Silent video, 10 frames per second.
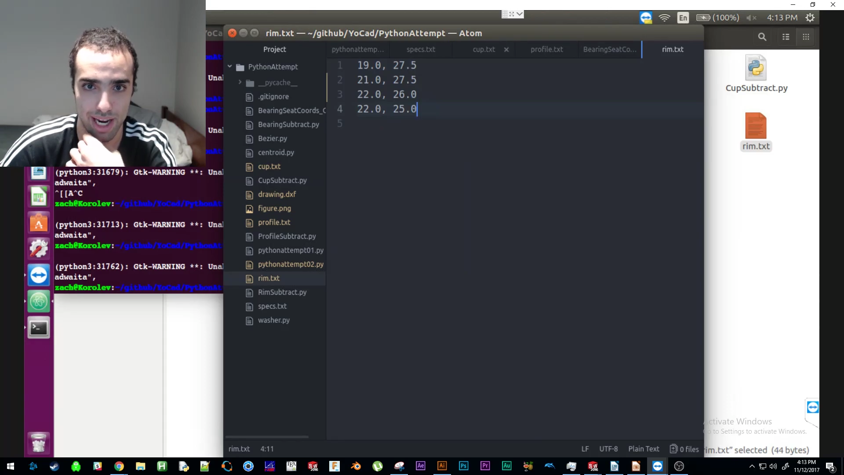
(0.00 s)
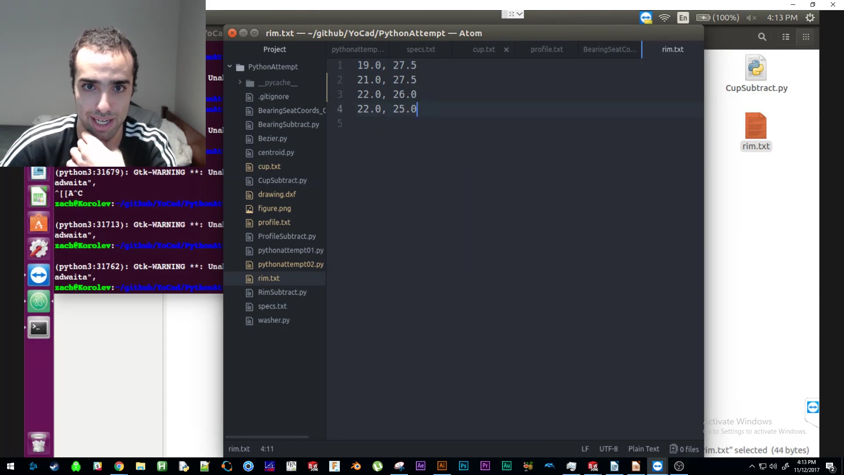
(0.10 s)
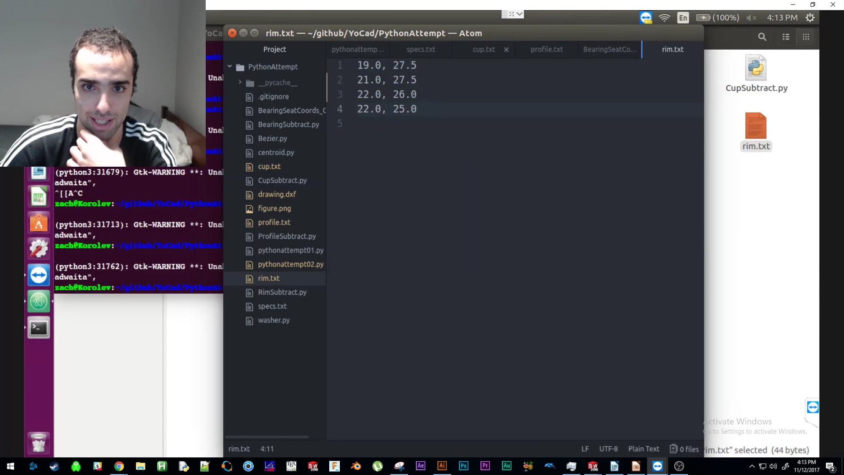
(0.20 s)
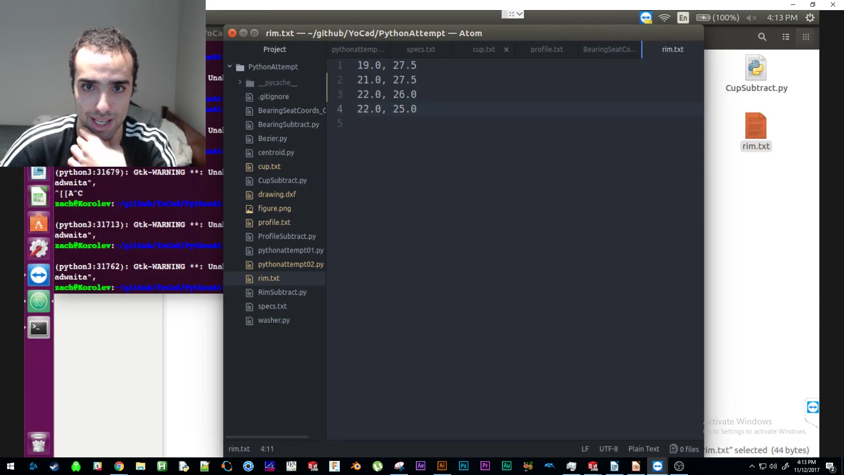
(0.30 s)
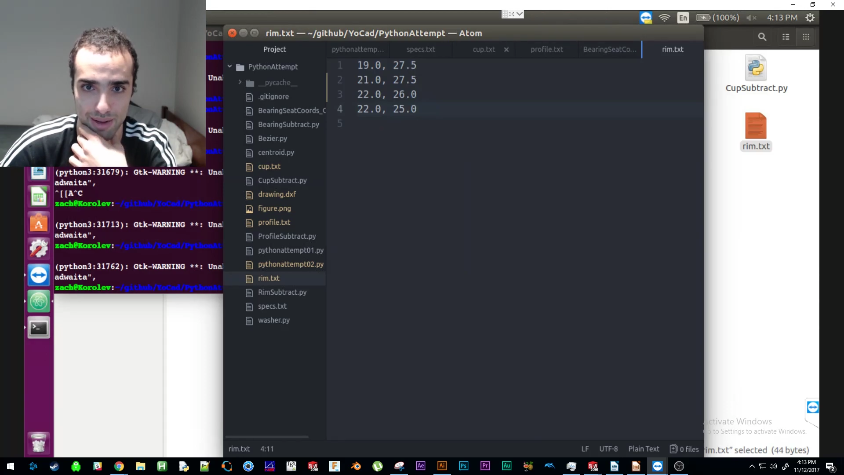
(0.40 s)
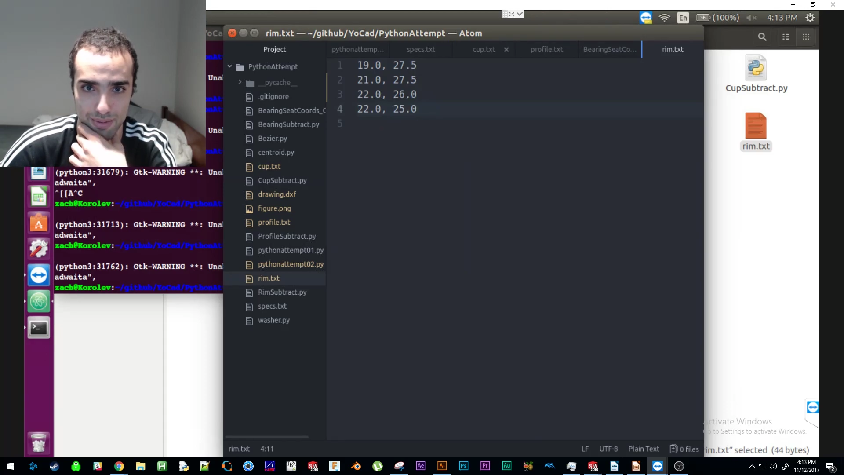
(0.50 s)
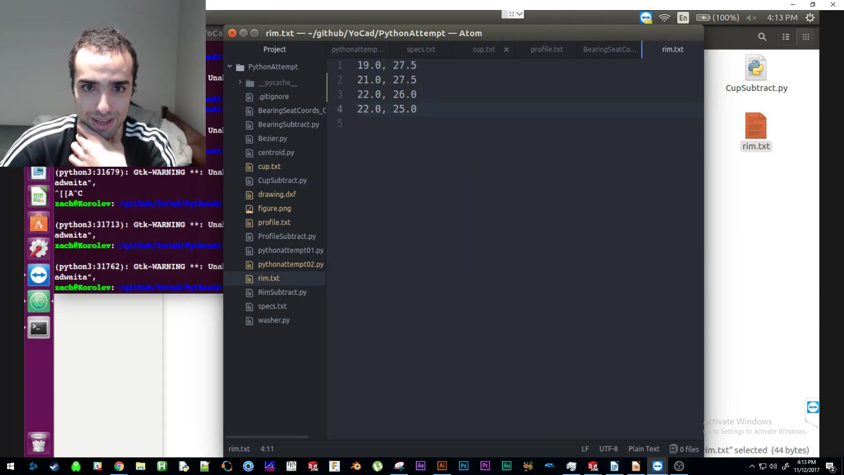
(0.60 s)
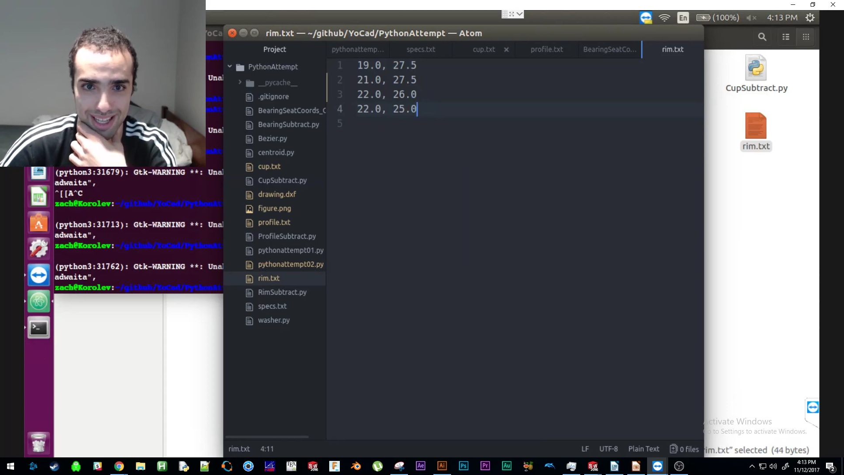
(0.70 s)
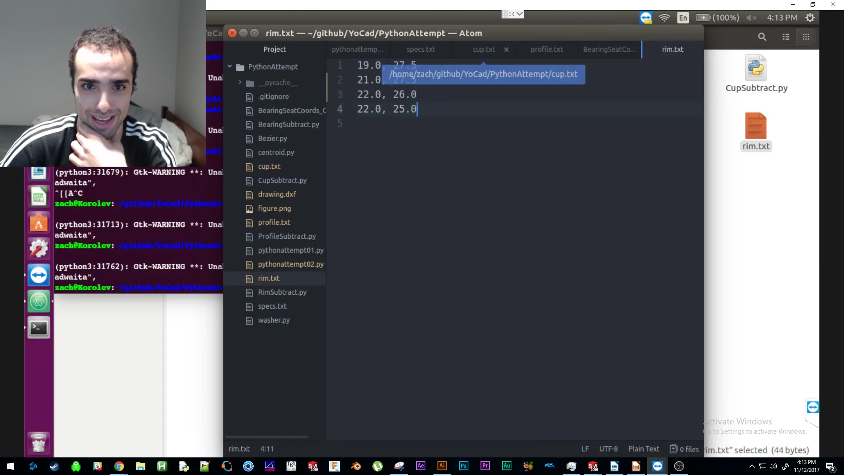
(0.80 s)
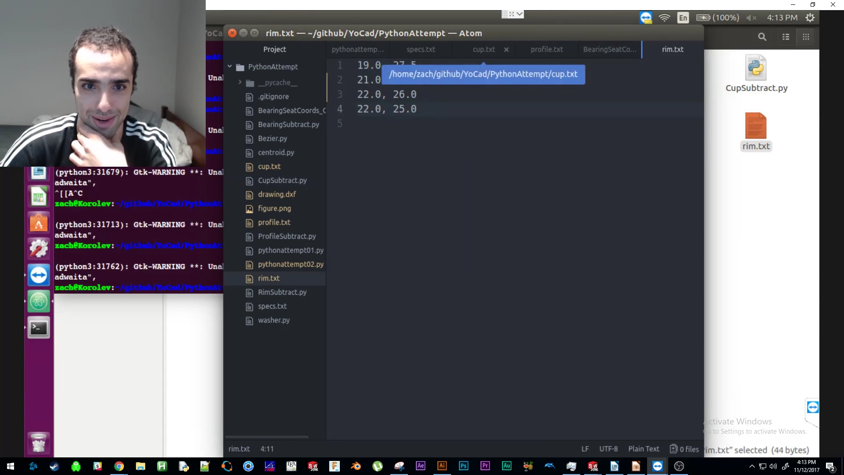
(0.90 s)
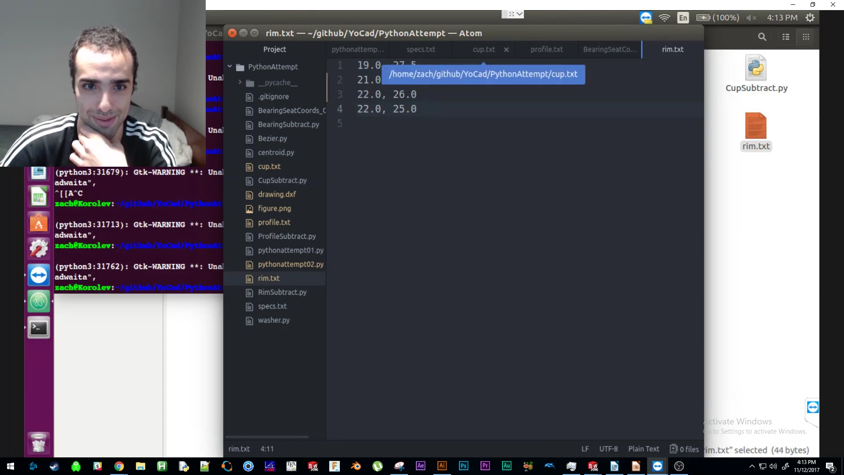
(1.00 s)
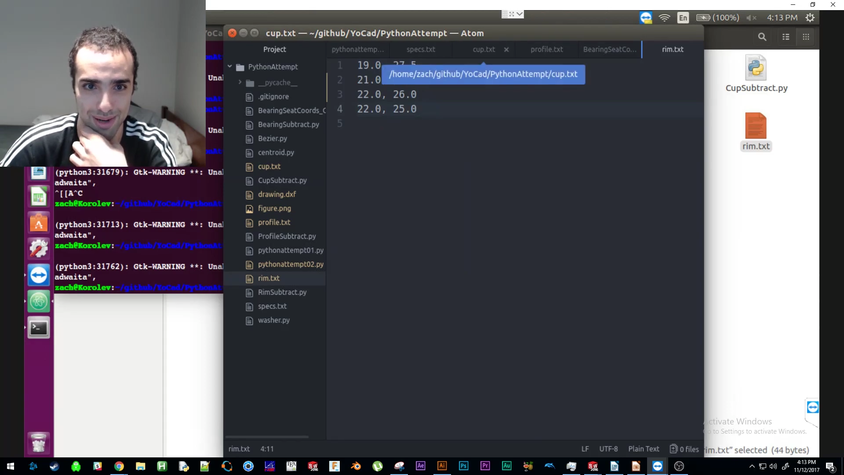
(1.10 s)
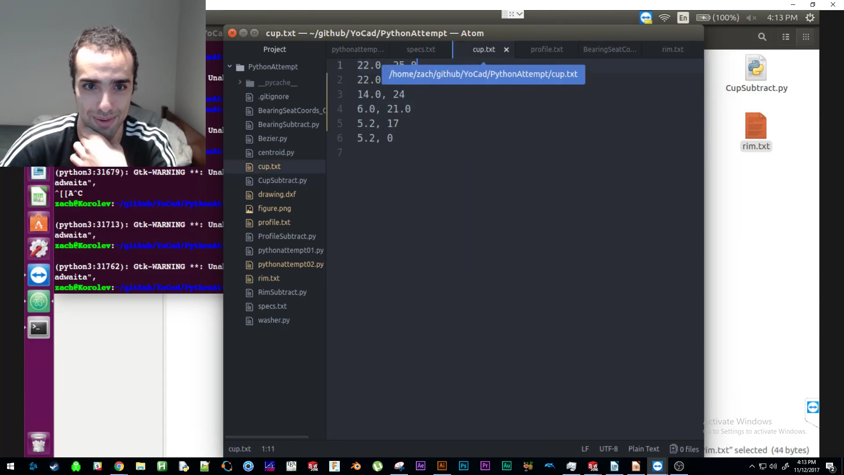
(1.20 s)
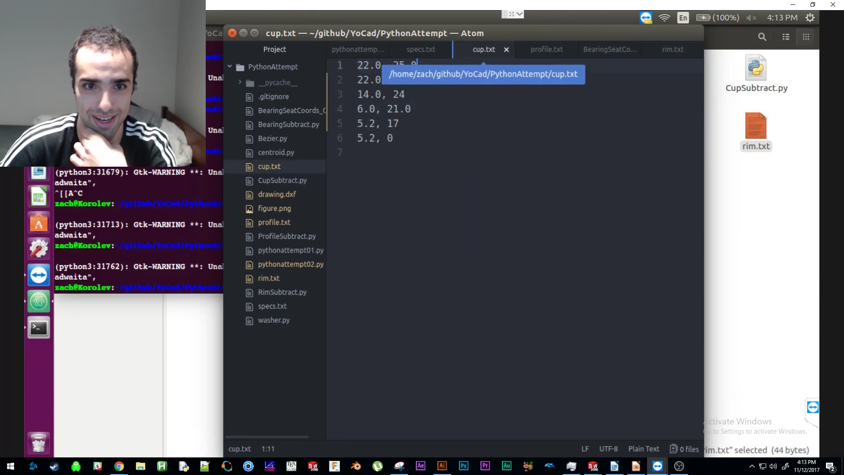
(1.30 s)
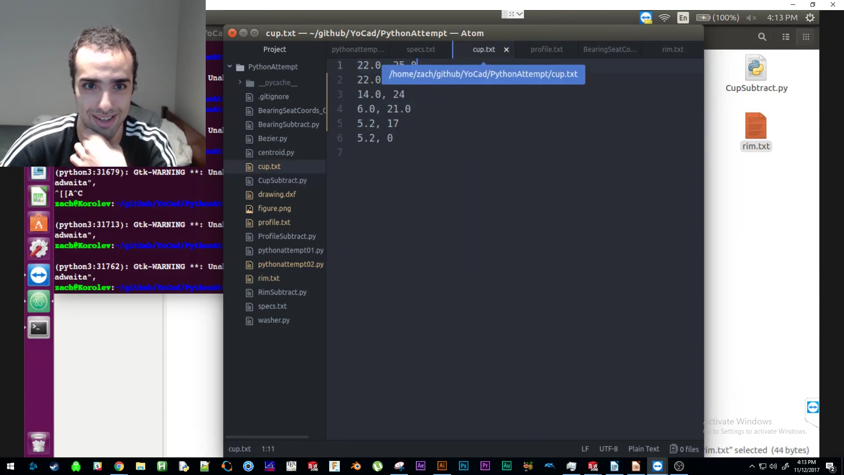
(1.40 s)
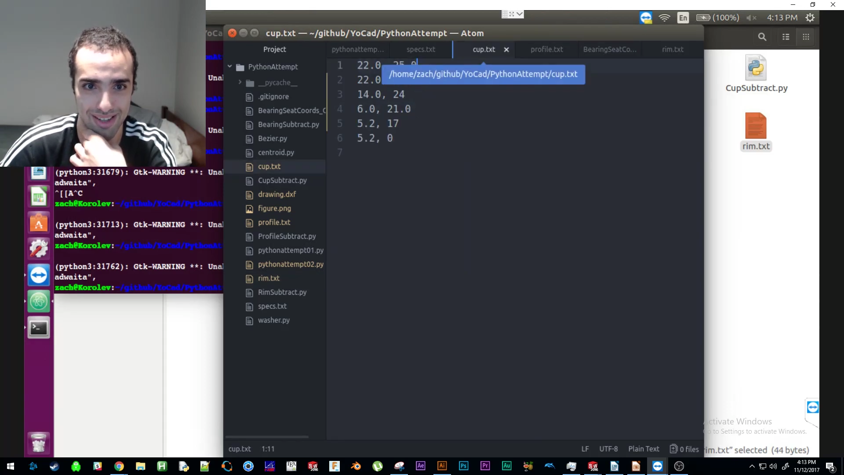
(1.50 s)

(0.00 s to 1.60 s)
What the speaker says: actually. That works pretty well.